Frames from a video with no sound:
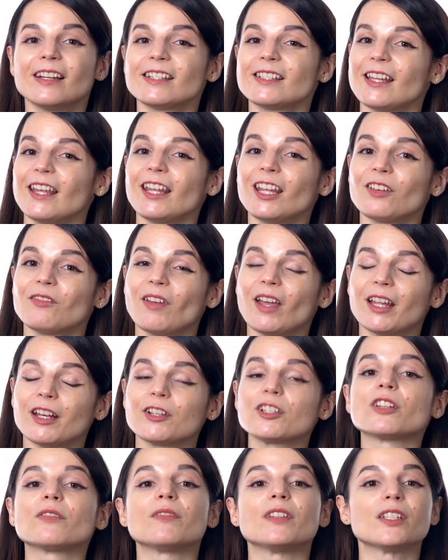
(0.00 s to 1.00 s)
take
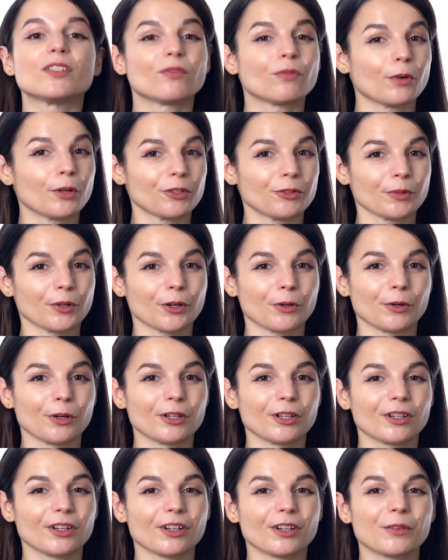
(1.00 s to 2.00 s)
advantage of this voice
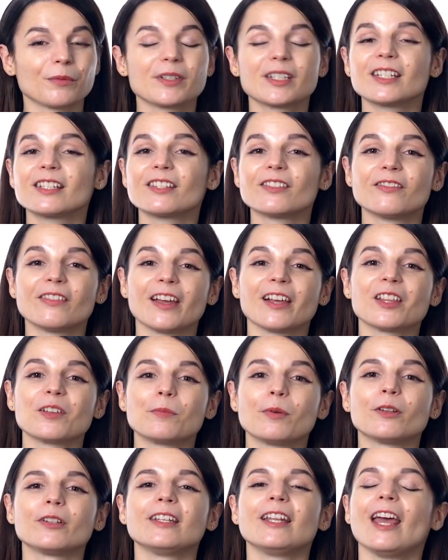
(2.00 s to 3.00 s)
recorder, which is
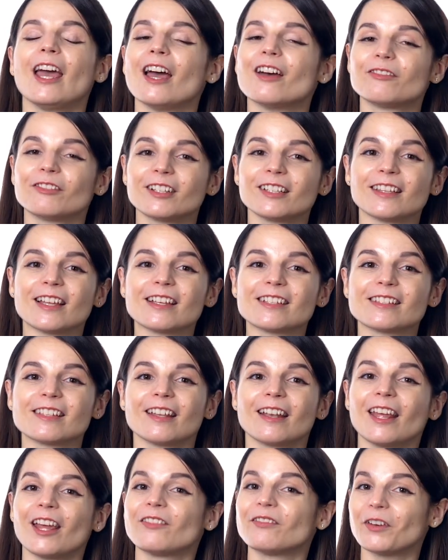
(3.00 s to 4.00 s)
available in every
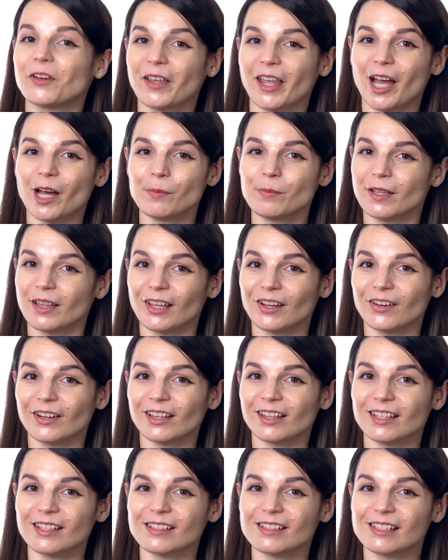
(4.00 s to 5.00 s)
lesson and vocabulary
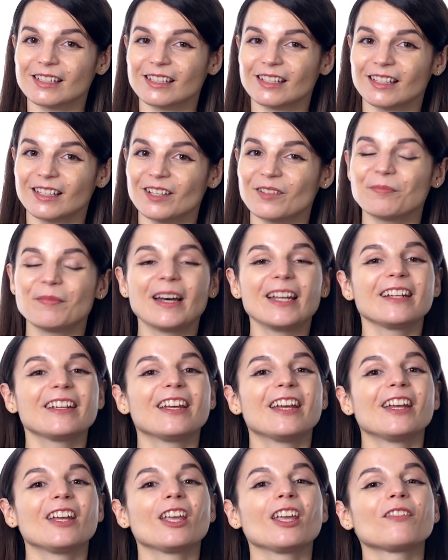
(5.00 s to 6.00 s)
list. But
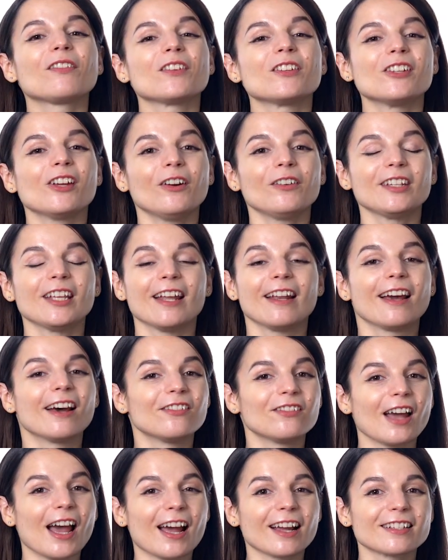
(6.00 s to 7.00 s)
if you don't yet have
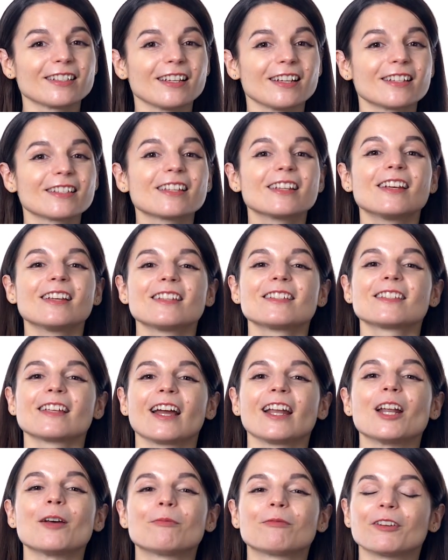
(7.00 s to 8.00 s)
access,
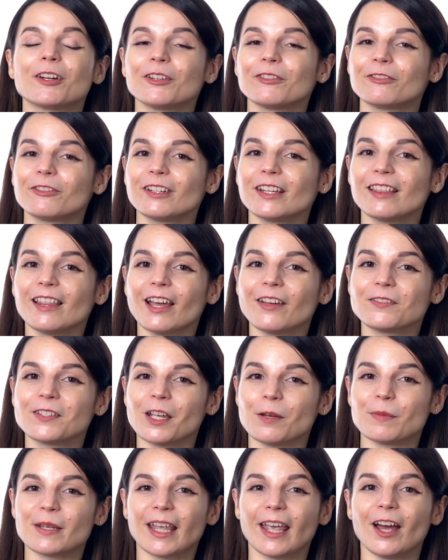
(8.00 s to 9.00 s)
sign up for a free
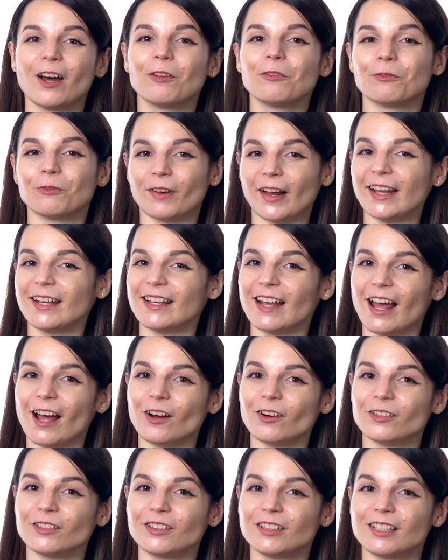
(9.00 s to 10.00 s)
lifetime account right
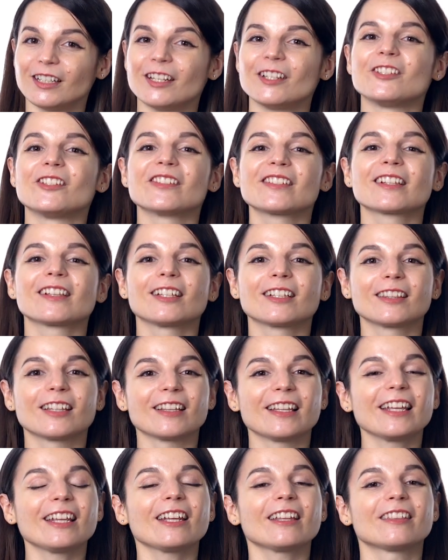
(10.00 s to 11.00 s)
now. Just click the
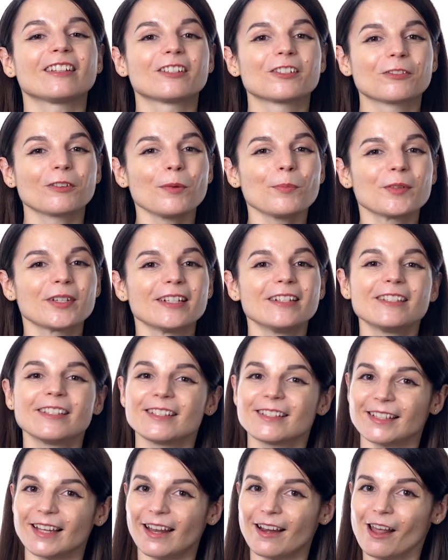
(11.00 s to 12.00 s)
link in the description to
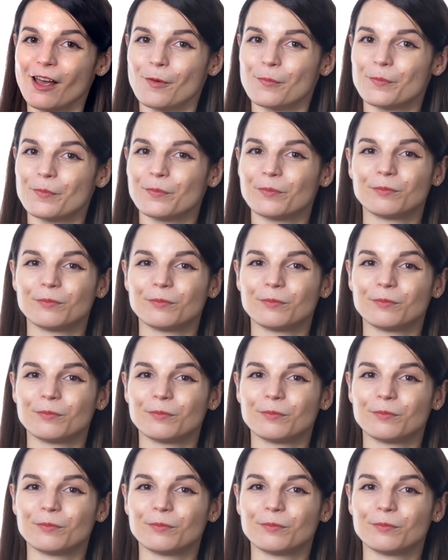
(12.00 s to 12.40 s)
sign up.